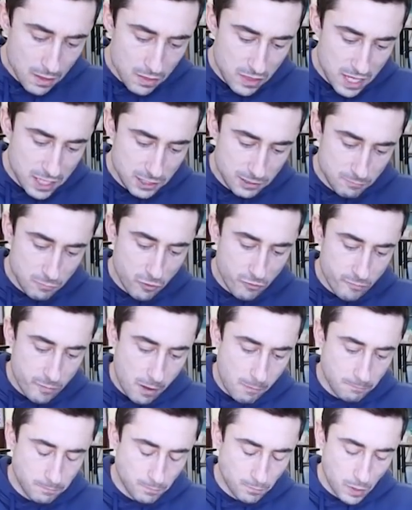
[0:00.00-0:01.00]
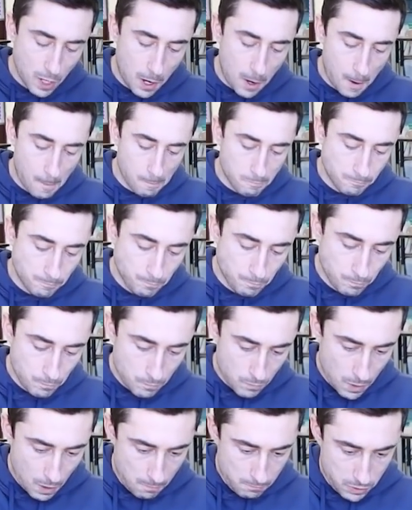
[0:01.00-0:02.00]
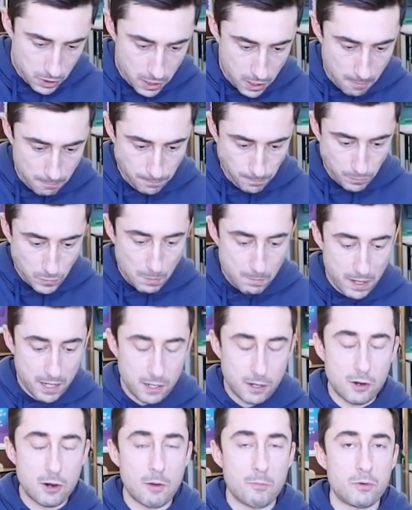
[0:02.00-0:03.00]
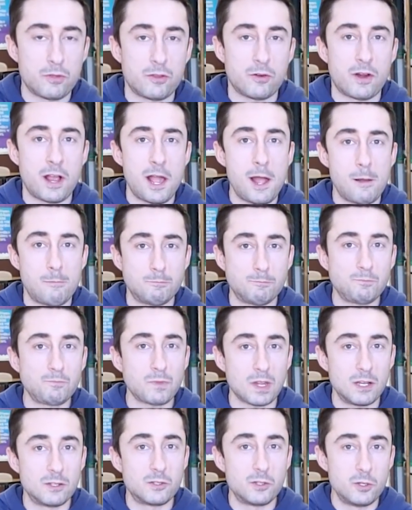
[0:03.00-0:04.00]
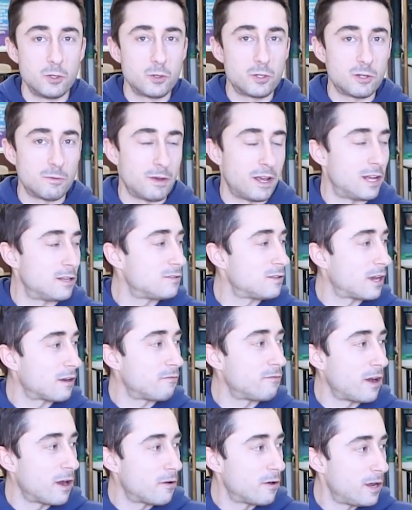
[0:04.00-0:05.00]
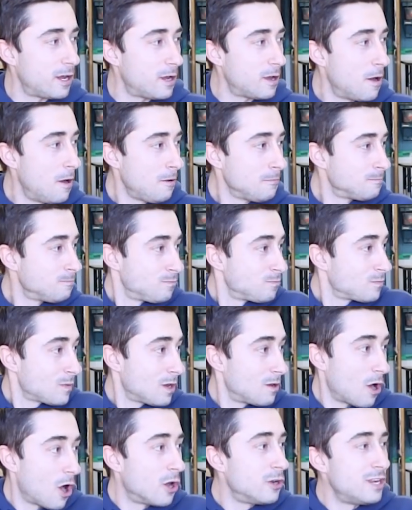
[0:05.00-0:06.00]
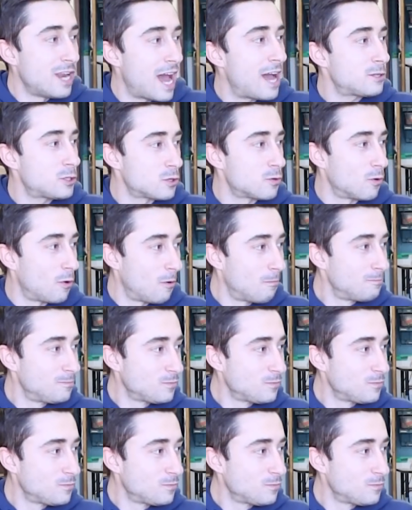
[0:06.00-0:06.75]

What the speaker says: This movement, yeah, picking it up with your hand is new to me. It's like very unnatural,